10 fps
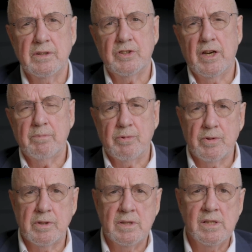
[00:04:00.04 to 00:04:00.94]

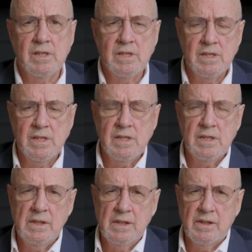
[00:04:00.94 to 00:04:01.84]
Jodhpur,
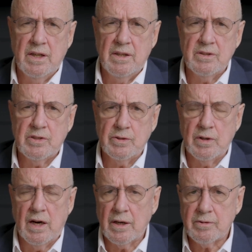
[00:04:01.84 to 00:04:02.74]
then to
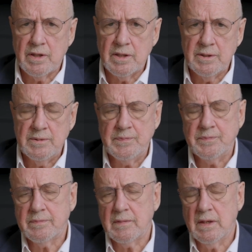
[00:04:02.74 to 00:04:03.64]
Agra,
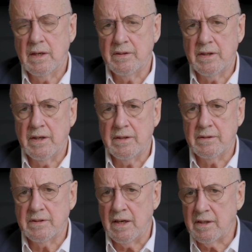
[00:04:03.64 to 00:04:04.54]
and
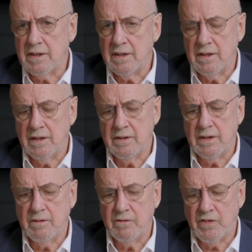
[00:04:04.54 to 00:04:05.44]
then Delhi, and
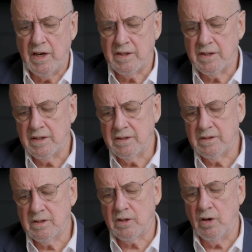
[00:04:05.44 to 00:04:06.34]
then finally
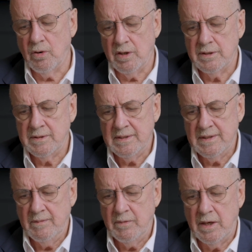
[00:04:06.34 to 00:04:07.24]
to Goa.
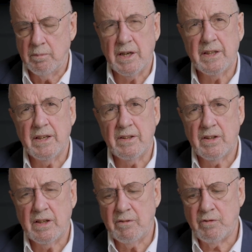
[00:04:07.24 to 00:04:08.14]
And by the end
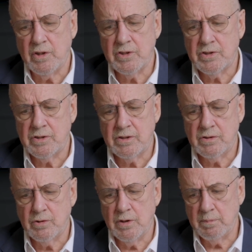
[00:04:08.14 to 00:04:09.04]
of that first
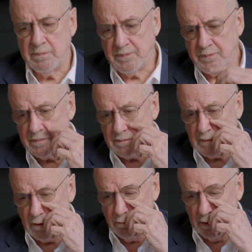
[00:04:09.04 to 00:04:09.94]
trip,
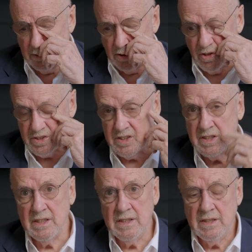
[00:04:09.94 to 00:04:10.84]
we were hooked
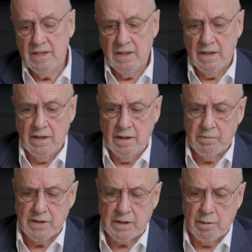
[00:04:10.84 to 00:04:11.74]
and have
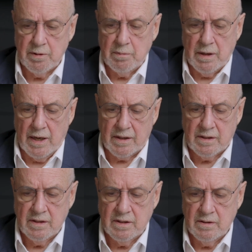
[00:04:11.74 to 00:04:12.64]
been coming
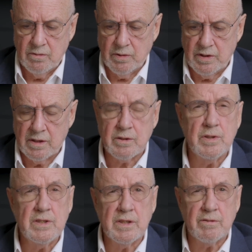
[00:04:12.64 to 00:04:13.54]
back with
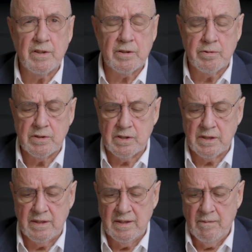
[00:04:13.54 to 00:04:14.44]
increasing
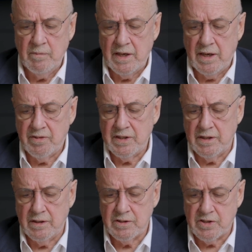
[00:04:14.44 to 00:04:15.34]
frequency every
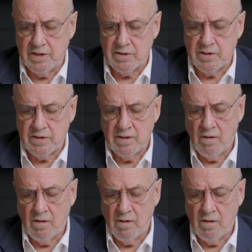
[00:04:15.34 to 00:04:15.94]
year since.